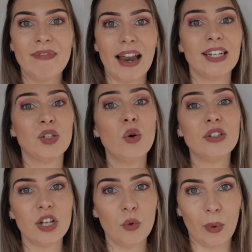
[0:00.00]
that is
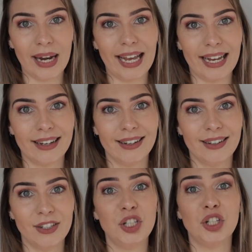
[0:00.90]
also willing
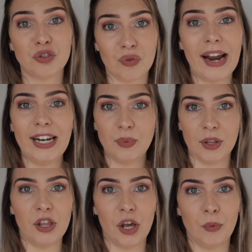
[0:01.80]
to trade
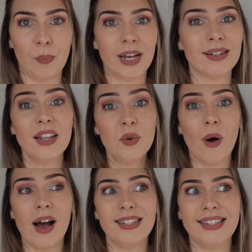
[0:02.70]
with you, because
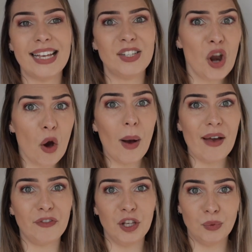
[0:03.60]
otherwise there's
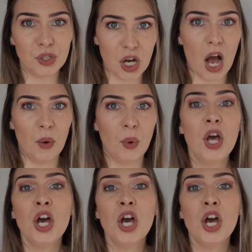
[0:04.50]
nowhere for you to go.